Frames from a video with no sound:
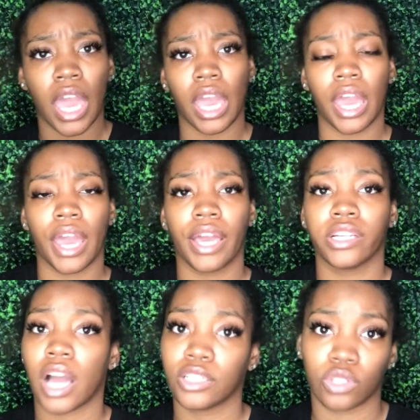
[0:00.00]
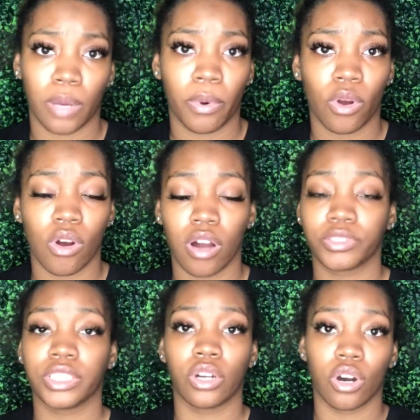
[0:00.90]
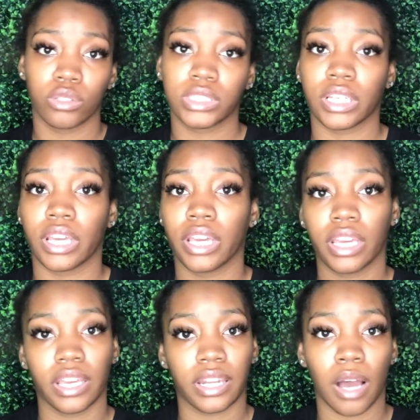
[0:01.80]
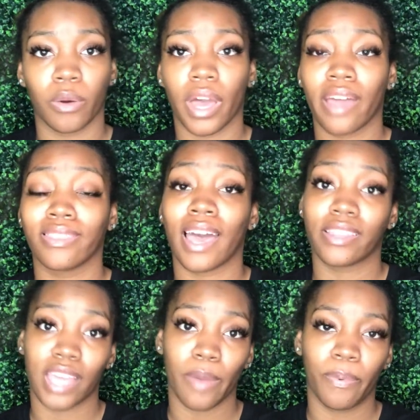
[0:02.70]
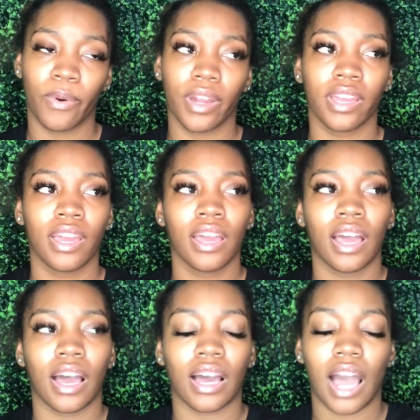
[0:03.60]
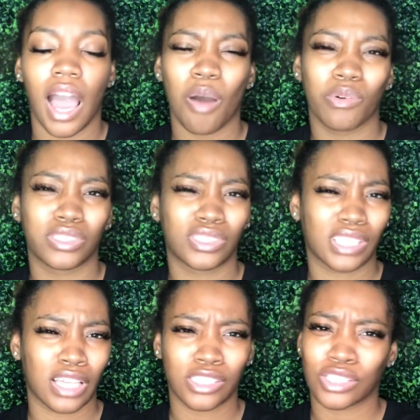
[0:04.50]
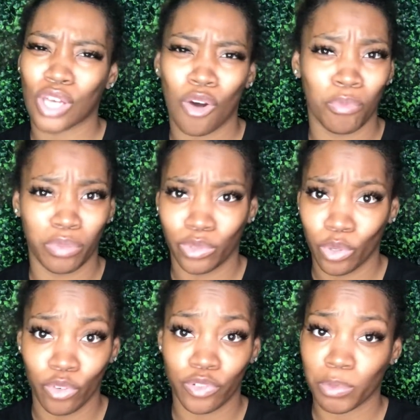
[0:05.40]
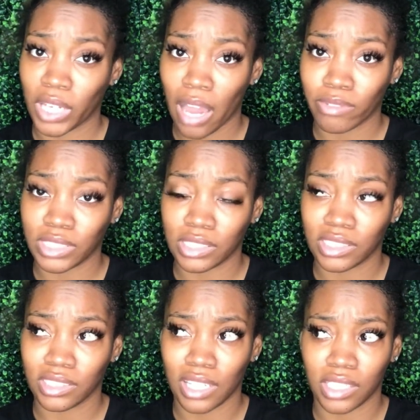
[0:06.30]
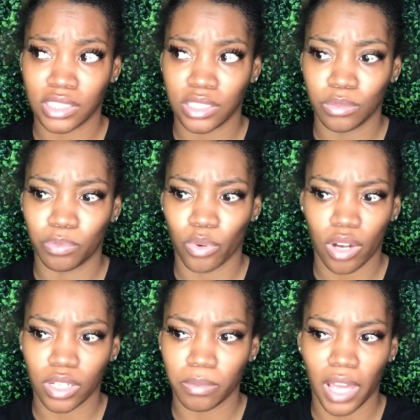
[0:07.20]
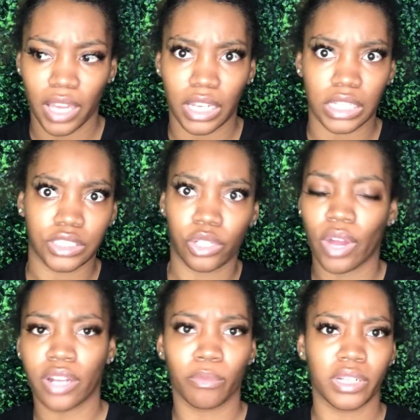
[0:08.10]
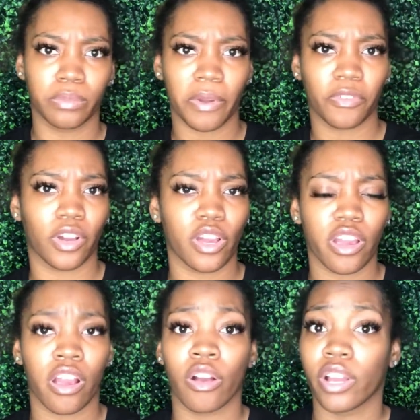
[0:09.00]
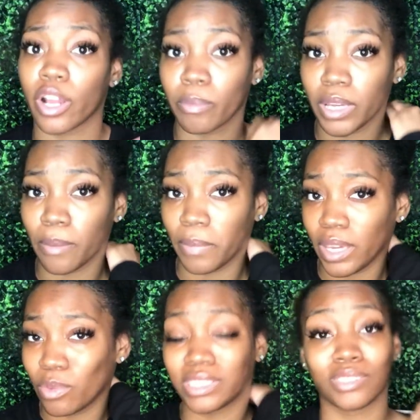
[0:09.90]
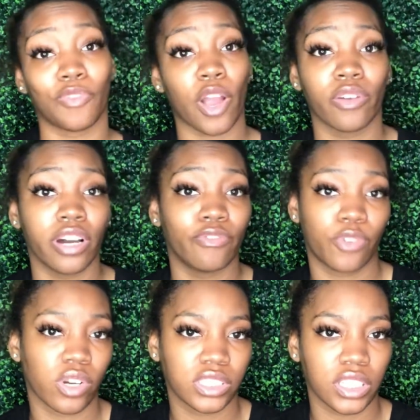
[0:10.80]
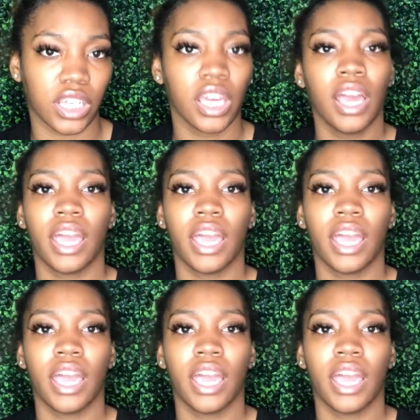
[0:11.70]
And I drop her off. She goes in, and at that point, I was so blue from the conversation that she brought up, like she don't have no money to pay for her Airbnb, which is very unfortunate.